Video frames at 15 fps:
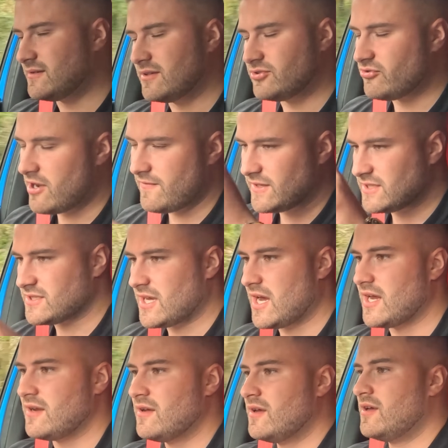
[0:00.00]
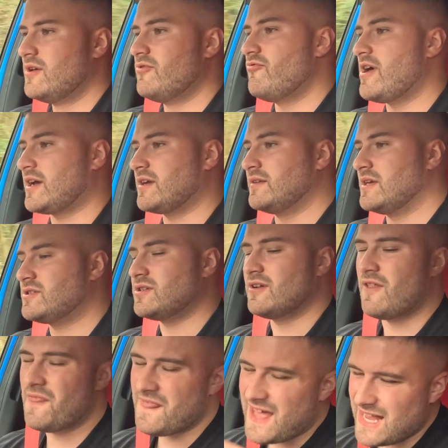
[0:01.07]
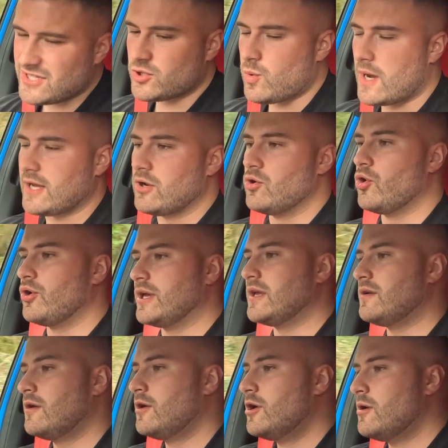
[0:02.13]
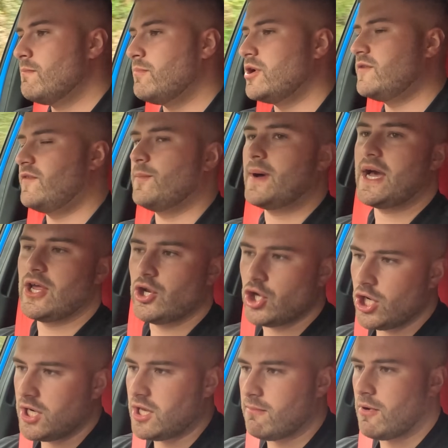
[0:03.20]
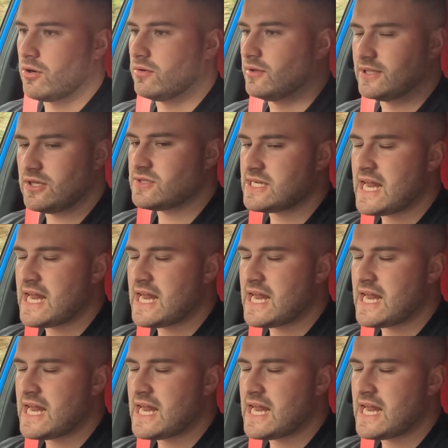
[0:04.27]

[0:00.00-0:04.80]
traffic sign recognition, and that's quite annoying. But if you buy an earlier model, it doesn't